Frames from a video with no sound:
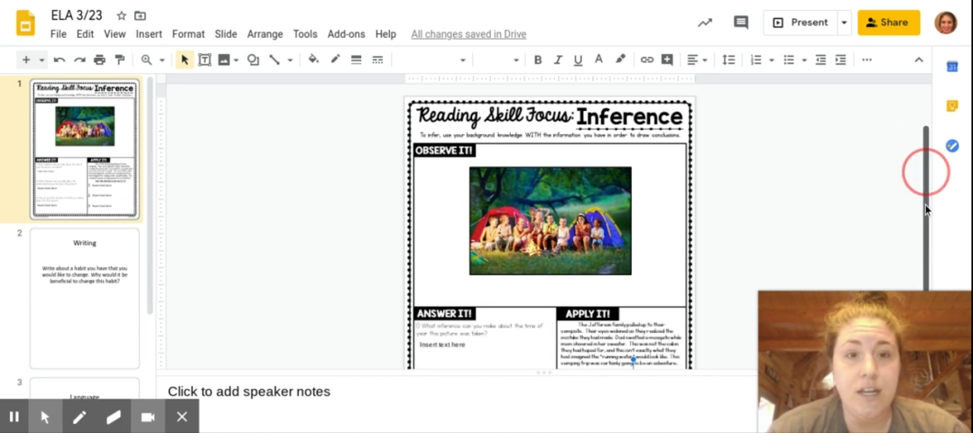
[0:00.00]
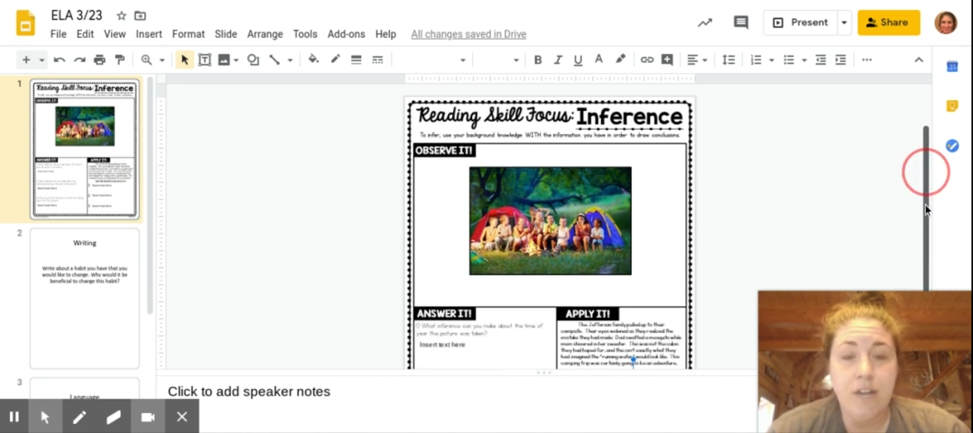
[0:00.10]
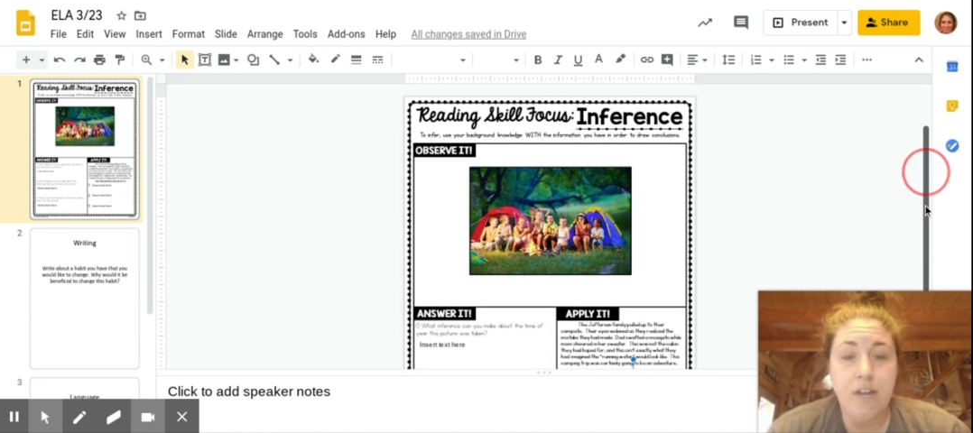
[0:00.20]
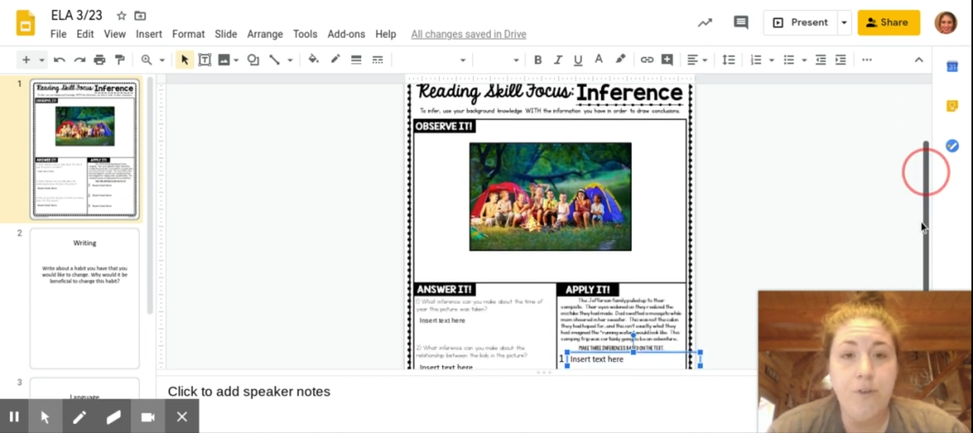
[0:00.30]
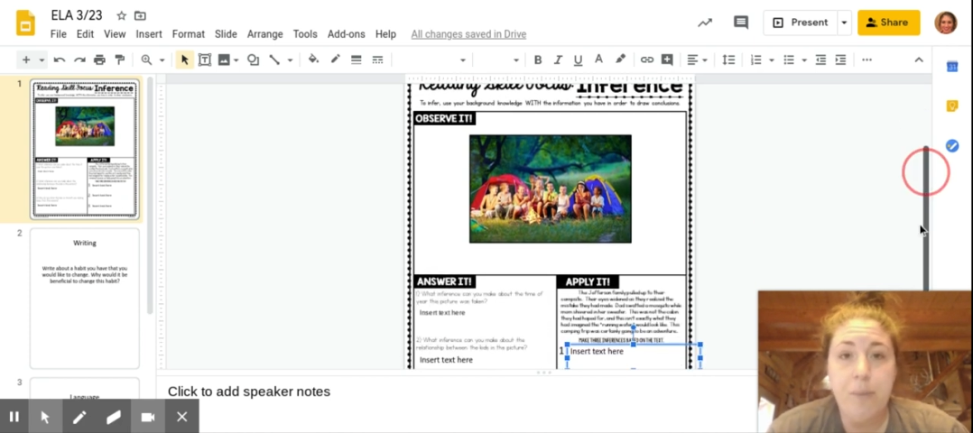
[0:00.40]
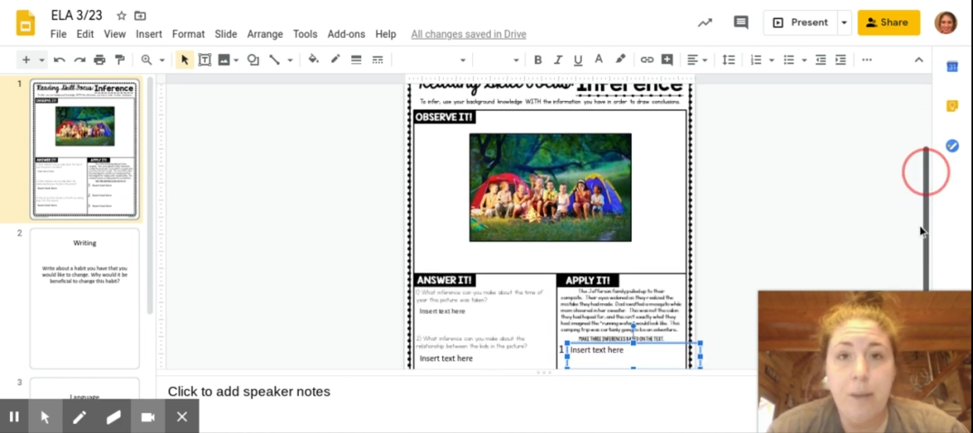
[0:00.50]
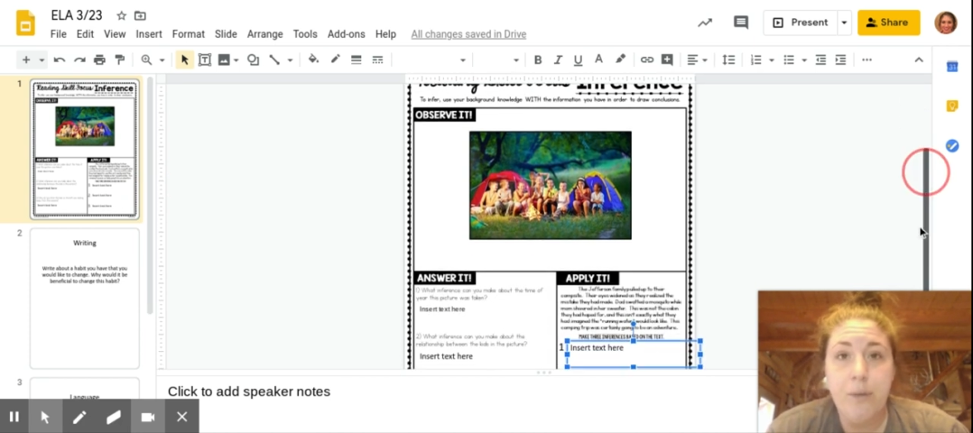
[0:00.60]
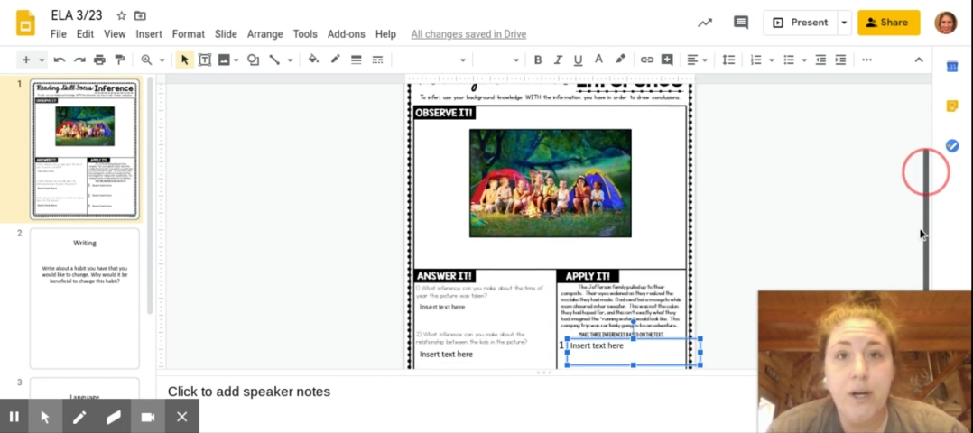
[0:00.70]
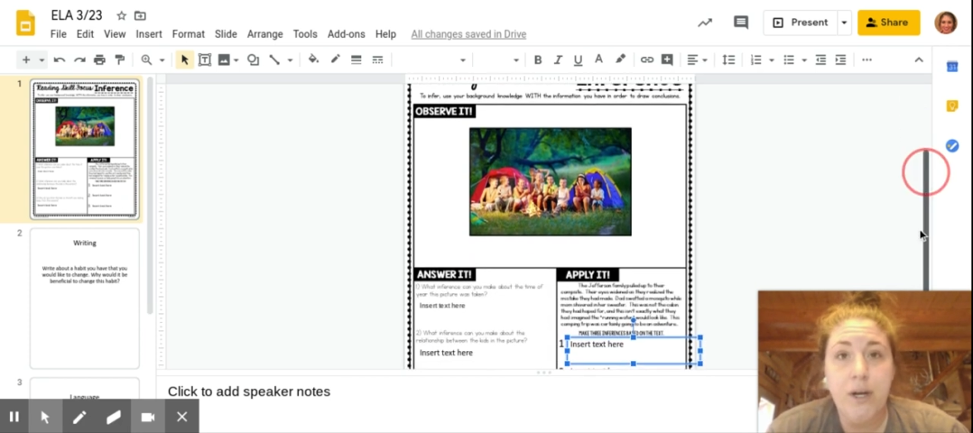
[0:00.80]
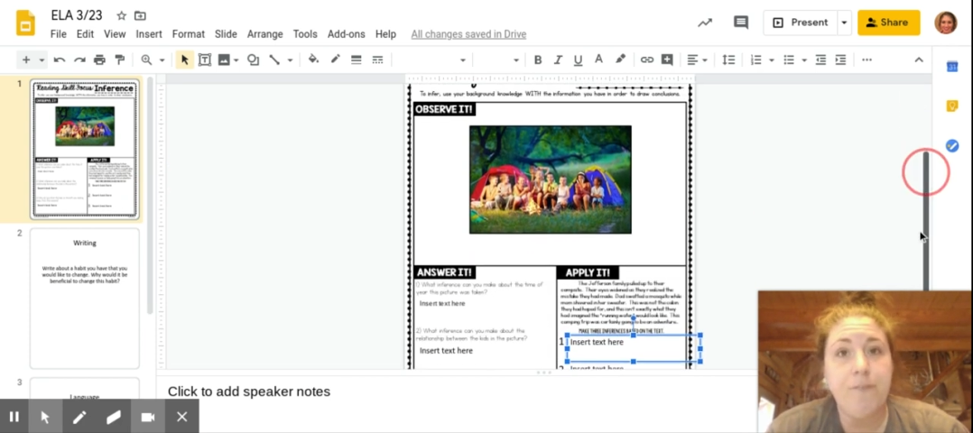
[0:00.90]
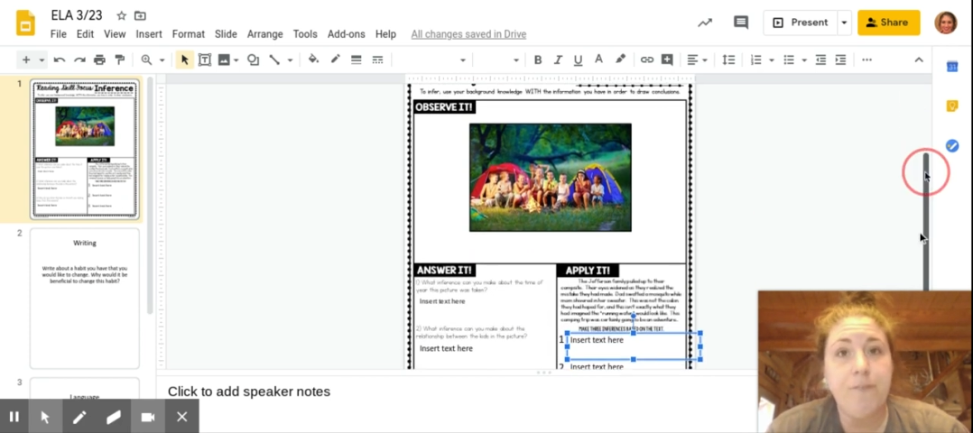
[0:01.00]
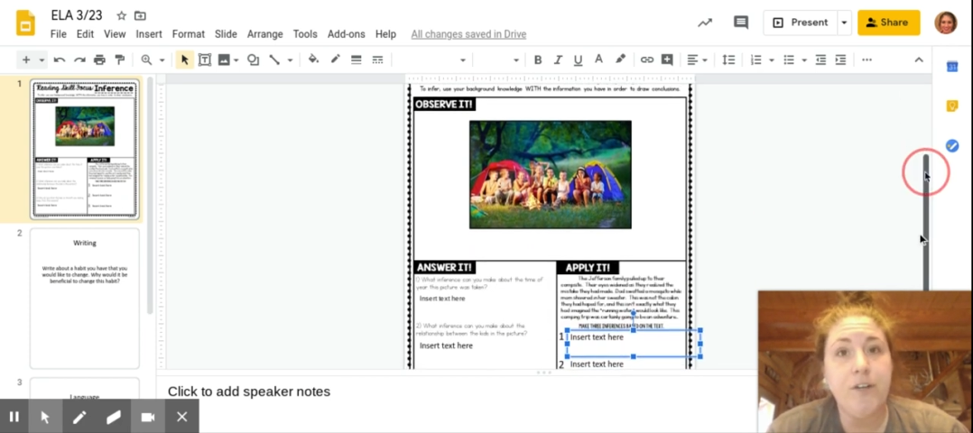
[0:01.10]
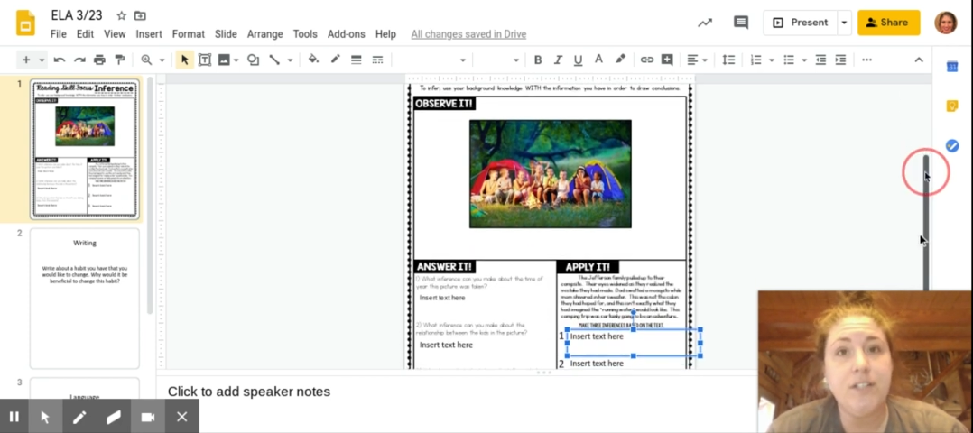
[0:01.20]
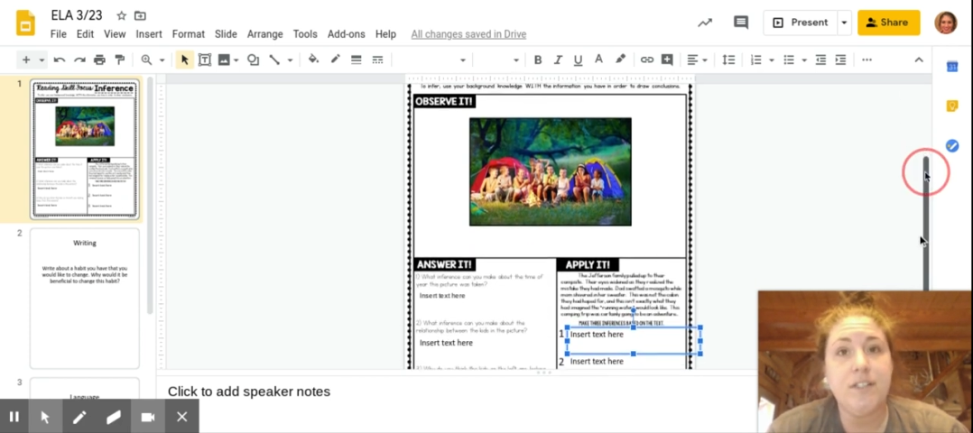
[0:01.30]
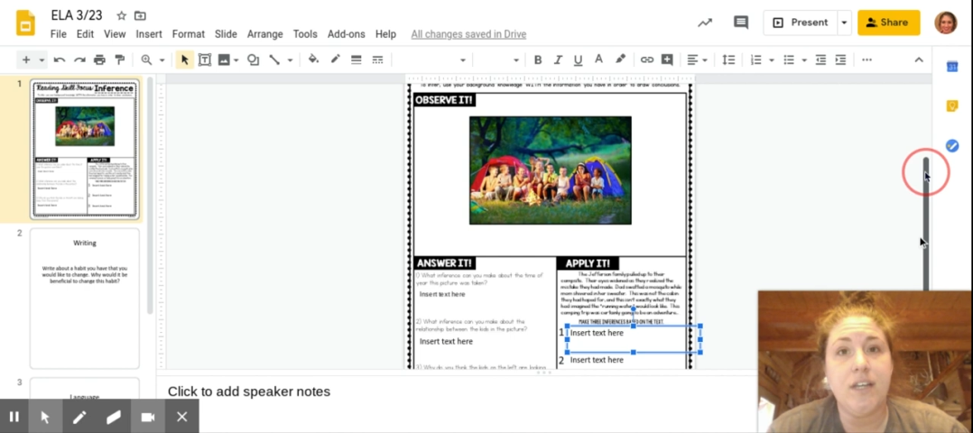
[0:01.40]
And if you remember,
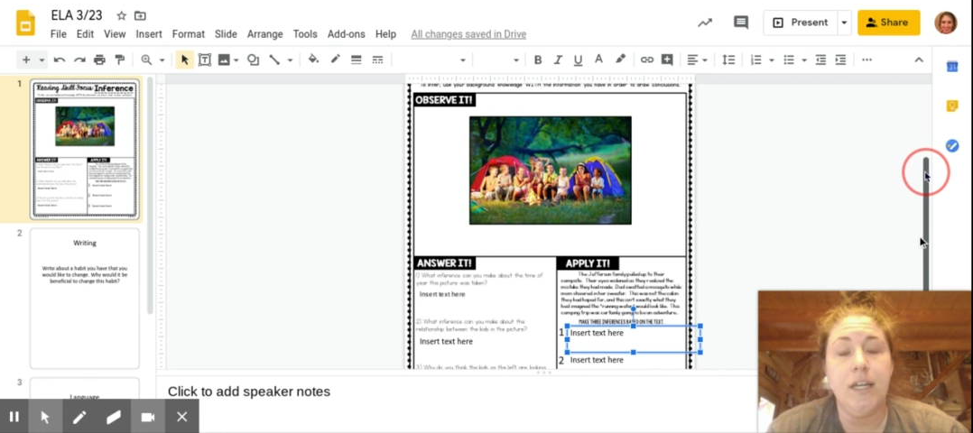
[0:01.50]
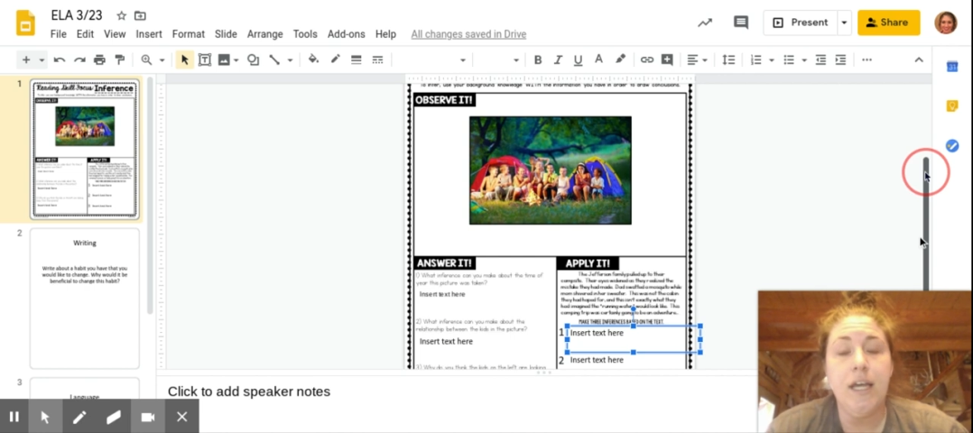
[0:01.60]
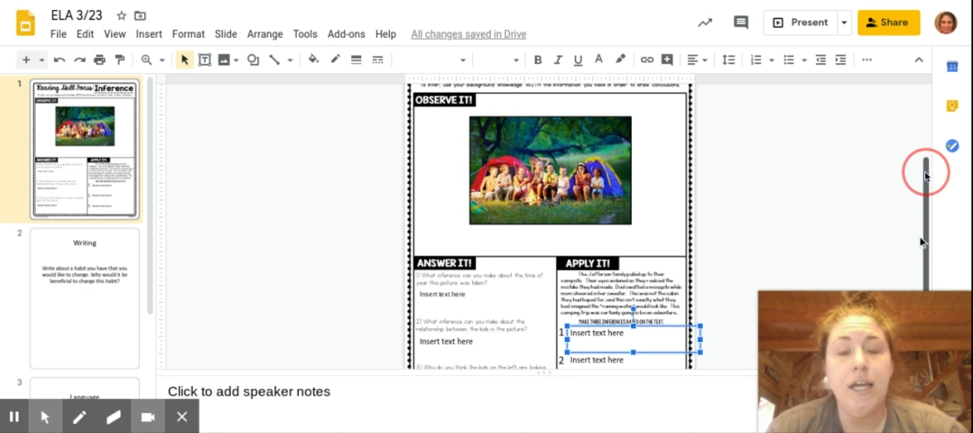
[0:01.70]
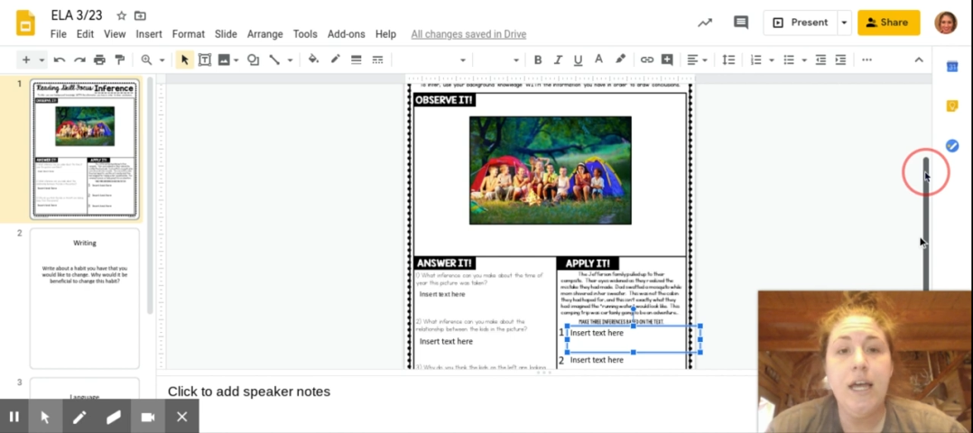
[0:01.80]
inferencing